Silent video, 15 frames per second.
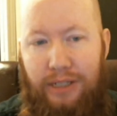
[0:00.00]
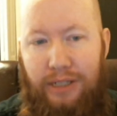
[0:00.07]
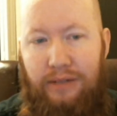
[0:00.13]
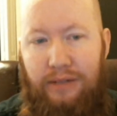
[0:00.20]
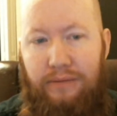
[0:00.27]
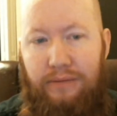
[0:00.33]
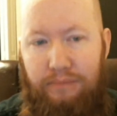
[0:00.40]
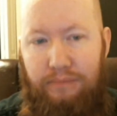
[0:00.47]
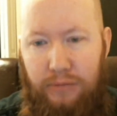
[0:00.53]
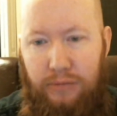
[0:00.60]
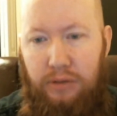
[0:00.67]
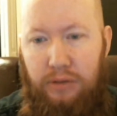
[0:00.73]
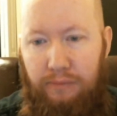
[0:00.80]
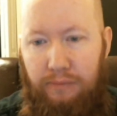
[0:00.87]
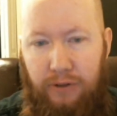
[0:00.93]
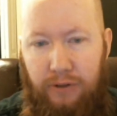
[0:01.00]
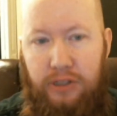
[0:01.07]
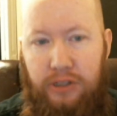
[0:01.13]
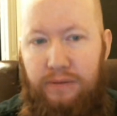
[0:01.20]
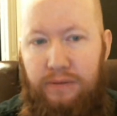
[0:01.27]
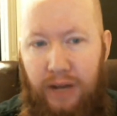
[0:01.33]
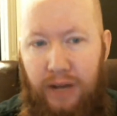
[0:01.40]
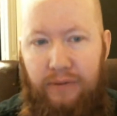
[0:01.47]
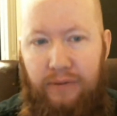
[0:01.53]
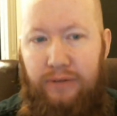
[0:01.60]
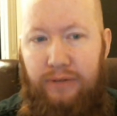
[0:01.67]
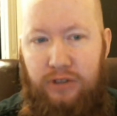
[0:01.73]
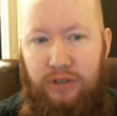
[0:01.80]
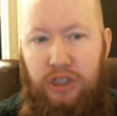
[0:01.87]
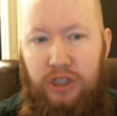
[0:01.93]
me. First 5
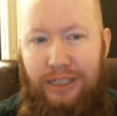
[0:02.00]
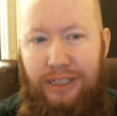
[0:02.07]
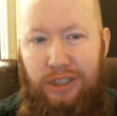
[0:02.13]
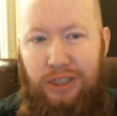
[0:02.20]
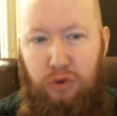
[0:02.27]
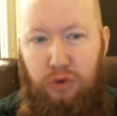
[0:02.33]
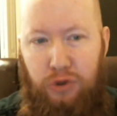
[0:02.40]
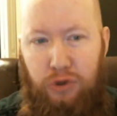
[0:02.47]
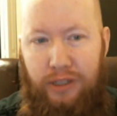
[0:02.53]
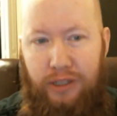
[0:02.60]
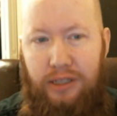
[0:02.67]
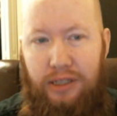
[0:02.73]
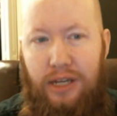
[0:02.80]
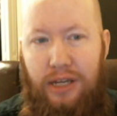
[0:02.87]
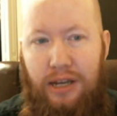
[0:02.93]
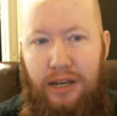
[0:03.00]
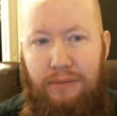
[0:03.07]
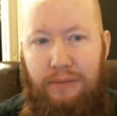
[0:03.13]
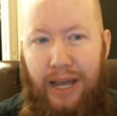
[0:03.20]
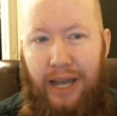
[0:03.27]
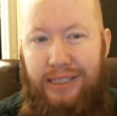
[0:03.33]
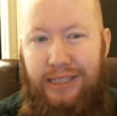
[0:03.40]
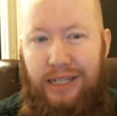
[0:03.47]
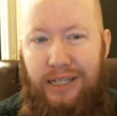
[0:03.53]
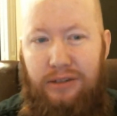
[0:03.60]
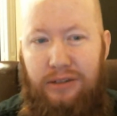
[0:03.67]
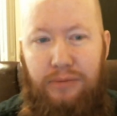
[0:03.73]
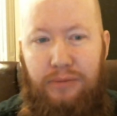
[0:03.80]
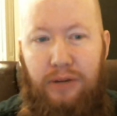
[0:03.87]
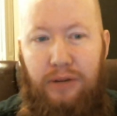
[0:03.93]
levels, at least do strength. Past that,
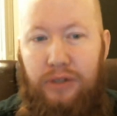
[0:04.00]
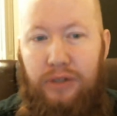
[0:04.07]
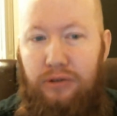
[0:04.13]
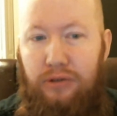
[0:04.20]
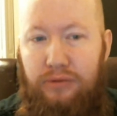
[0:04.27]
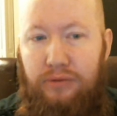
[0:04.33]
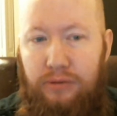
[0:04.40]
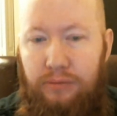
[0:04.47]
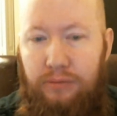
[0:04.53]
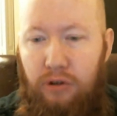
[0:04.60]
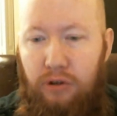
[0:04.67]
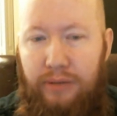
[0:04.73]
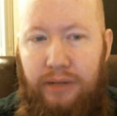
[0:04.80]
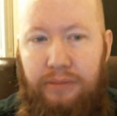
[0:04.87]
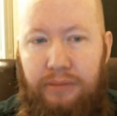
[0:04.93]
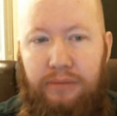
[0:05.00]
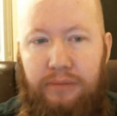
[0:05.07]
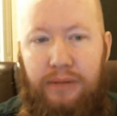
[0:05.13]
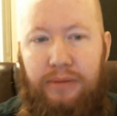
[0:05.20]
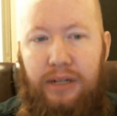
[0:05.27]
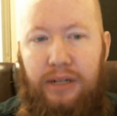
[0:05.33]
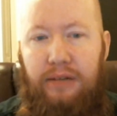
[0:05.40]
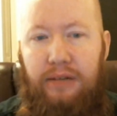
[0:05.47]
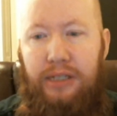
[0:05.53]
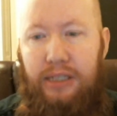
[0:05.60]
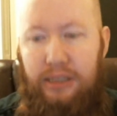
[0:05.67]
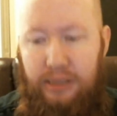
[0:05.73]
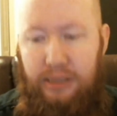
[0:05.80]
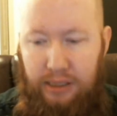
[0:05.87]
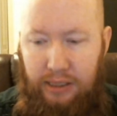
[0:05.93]
you might want to do a little more, maybe, or maybe not,
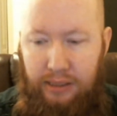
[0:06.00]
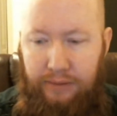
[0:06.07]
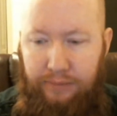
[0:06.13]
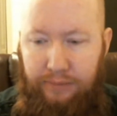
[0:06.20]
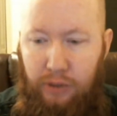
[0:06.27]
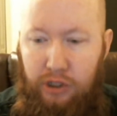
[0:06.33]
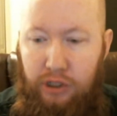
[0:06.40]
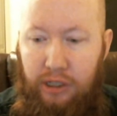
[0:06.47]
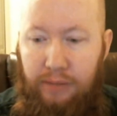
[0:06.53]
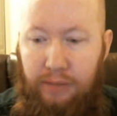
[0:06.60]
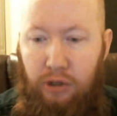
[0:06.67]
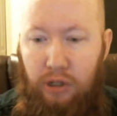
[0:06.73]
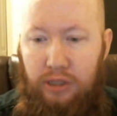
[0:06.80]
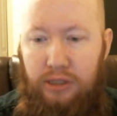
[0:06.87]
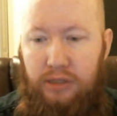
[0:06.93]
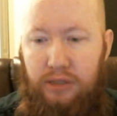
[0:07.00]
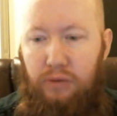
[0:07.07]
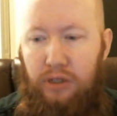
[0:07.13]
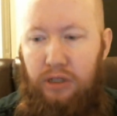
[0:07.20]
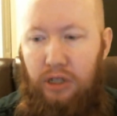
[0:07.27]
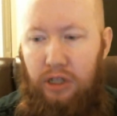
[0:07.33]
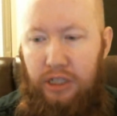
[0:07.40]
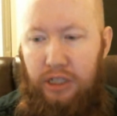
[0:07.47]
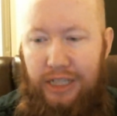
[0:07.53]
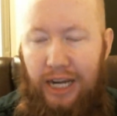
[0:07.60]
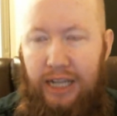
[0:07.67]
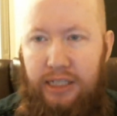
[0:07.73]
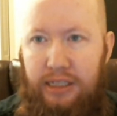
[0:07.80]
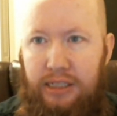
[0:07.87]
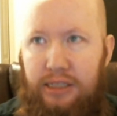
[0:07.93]
because once you come across what are the
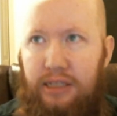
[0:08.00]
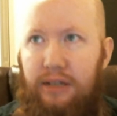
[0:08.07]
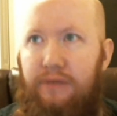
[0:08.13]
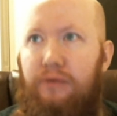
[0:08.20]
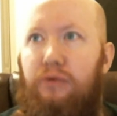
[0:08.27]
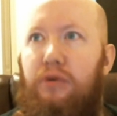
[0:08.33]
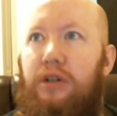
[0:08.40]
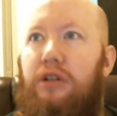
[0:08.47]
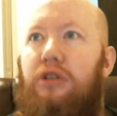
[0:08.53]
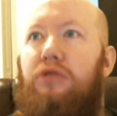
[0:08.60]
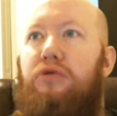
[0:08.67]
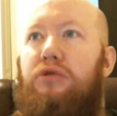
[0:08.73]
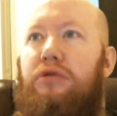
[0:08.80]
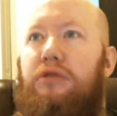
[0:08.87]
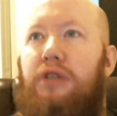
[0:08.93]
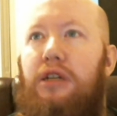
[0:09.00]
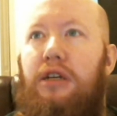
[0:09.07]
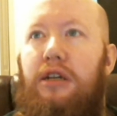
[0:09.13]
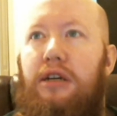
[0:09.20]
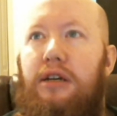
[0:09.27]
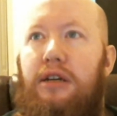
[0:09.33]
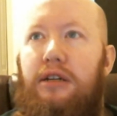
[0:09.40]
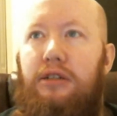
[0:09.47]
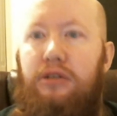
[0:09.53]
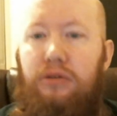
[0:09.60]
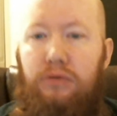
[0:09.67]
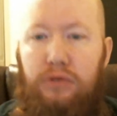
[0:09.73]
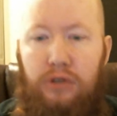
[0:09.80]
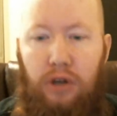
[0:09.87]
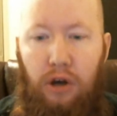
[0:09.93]
chassis of, what are those
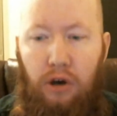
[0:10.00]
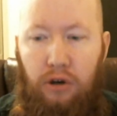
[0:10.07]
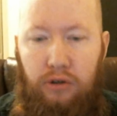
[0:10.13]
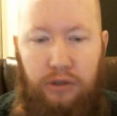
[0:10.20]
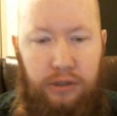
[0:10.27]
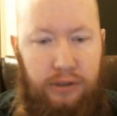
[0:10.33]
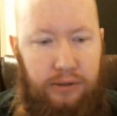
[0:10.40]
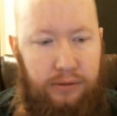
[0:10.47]
suits called?